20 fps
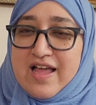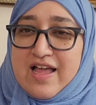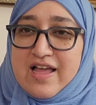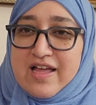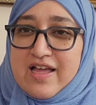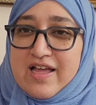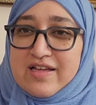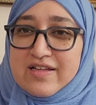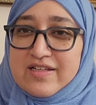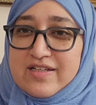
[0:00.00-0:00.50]

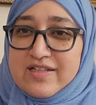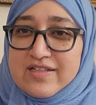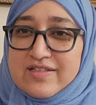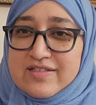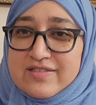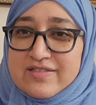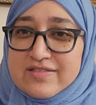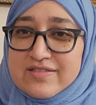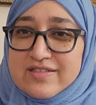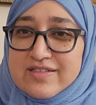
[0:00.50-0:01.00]
I,
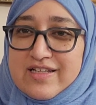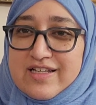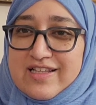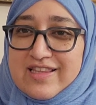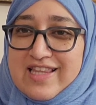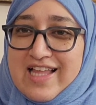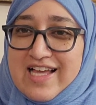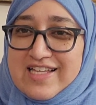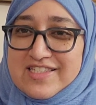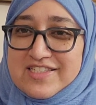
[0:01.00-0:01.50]

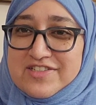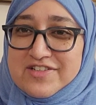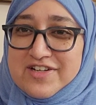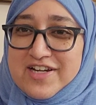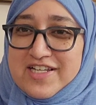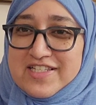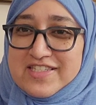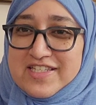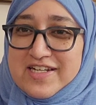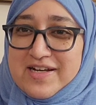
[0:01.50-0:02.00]
last year
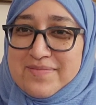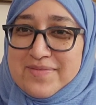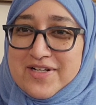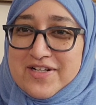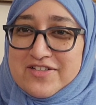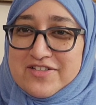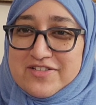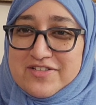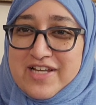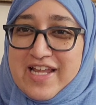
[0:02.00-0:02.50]
I said I'm
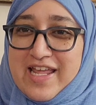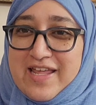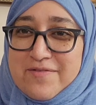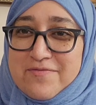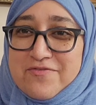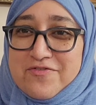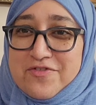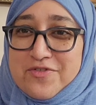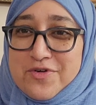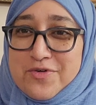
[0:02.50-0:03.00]
going to
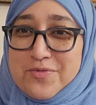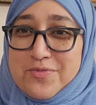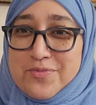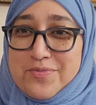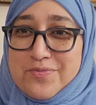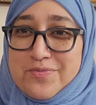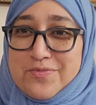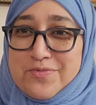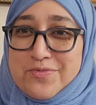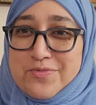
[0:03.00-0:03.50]
aim for
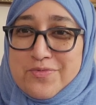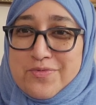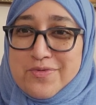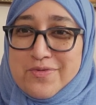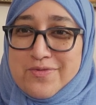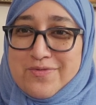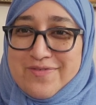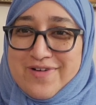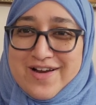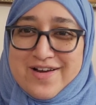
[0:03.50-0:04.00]

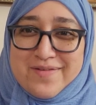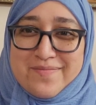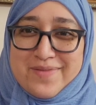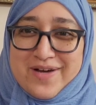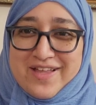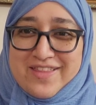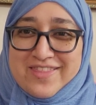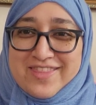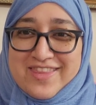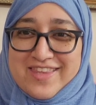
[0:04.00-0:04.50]
one a
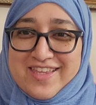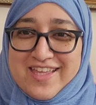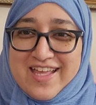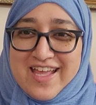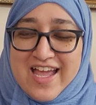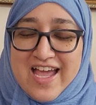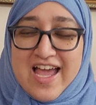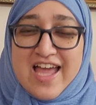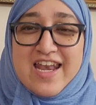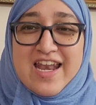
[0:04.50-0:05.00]
month
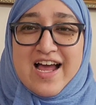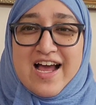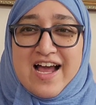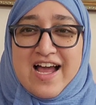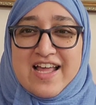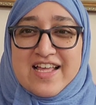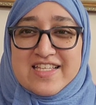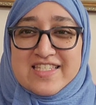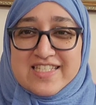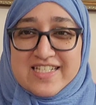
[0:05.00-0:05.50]
and
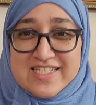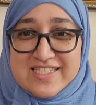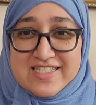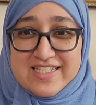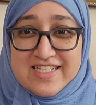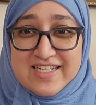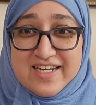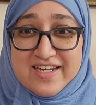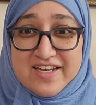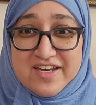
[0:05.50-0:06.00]
I
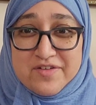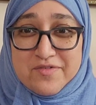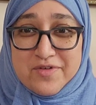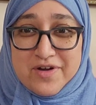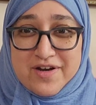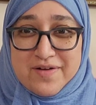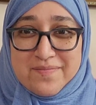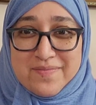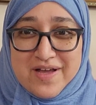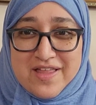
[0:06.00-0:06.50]
succeeded in
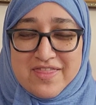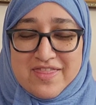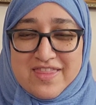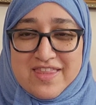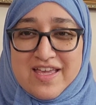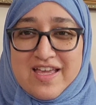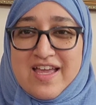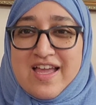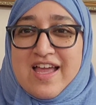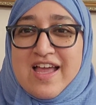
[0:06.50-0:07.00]
one a month.
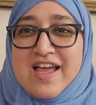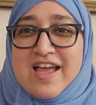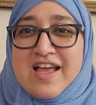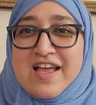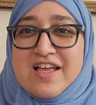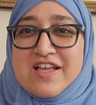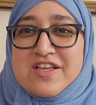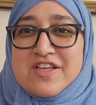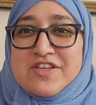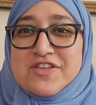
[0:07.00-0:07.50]

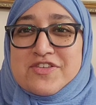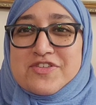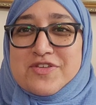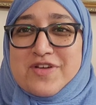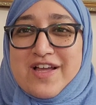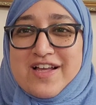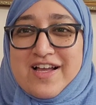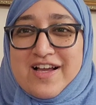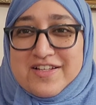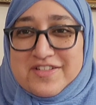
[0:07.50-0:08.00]
So
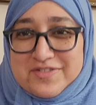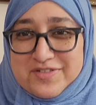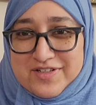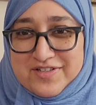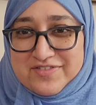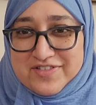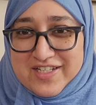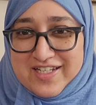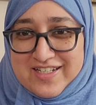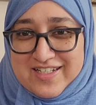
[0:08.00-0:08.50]
I got
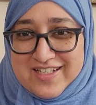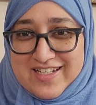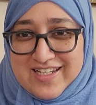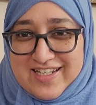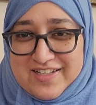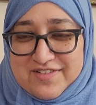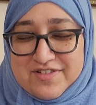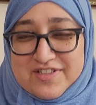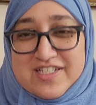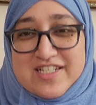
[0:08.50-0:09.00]
12 done,
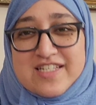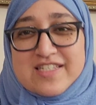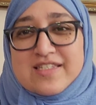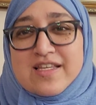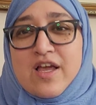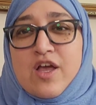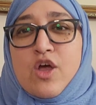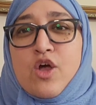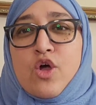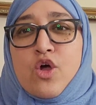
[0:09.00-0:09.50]
which is,
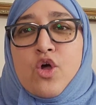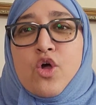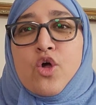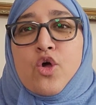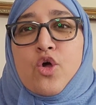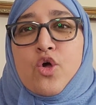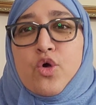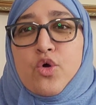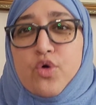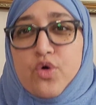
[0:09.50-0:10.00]

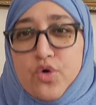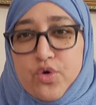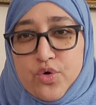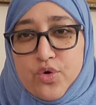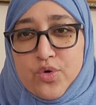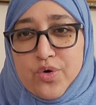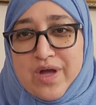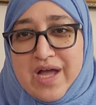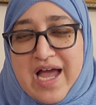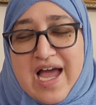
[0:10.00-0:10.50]
whew,
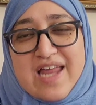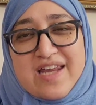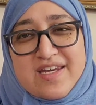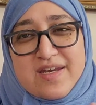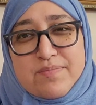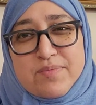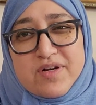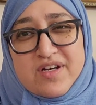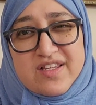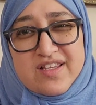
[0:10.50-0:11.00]
I
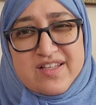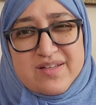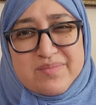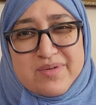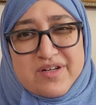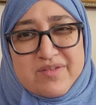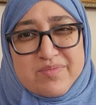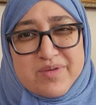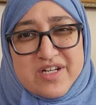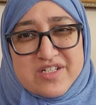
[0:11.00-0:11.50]
did put a little
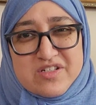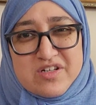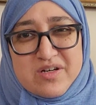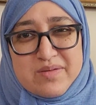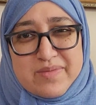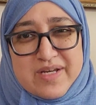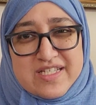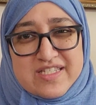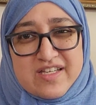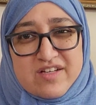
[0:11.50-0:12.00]
bit of pressure
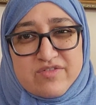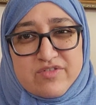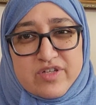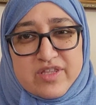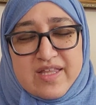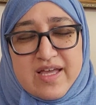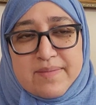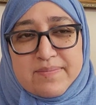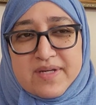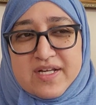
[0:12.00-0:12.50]
on myself
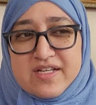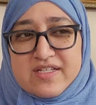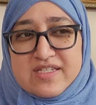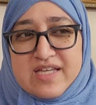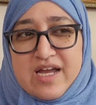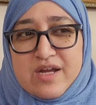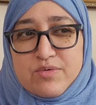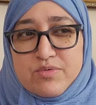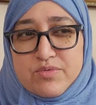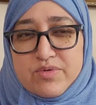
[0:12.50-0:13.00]
with that because
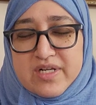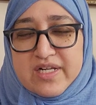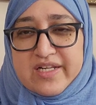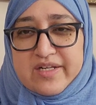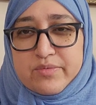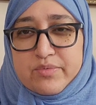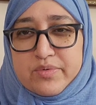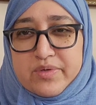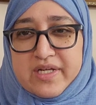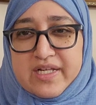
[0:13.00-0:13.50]
I
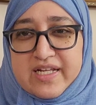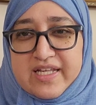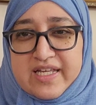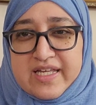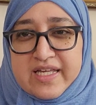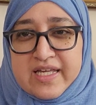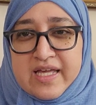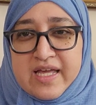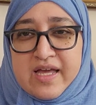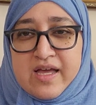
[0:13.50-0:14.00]
really,
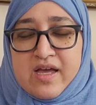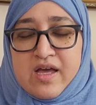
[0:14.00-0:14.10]
really